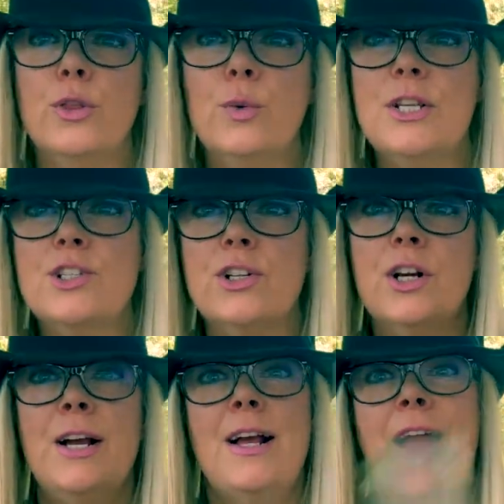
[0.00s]
in the
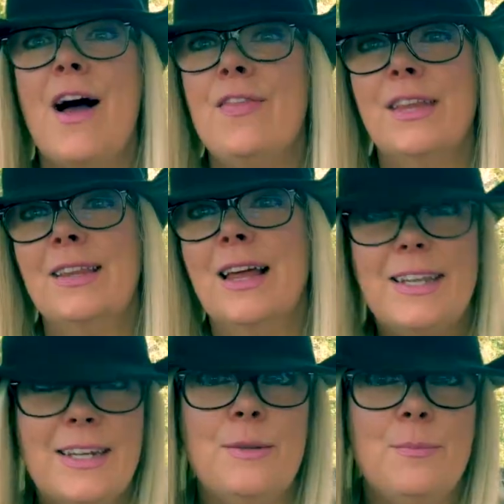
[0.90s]
winter and then
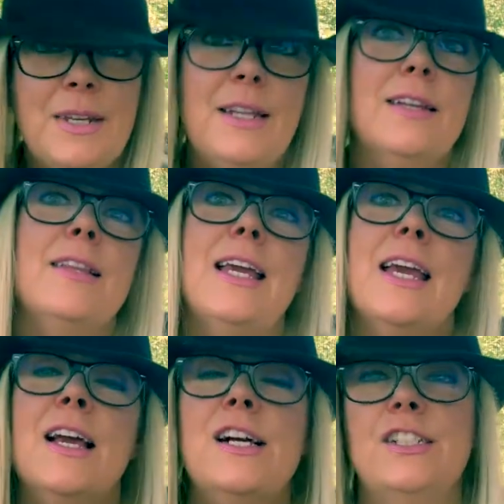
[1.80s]
light it immediately.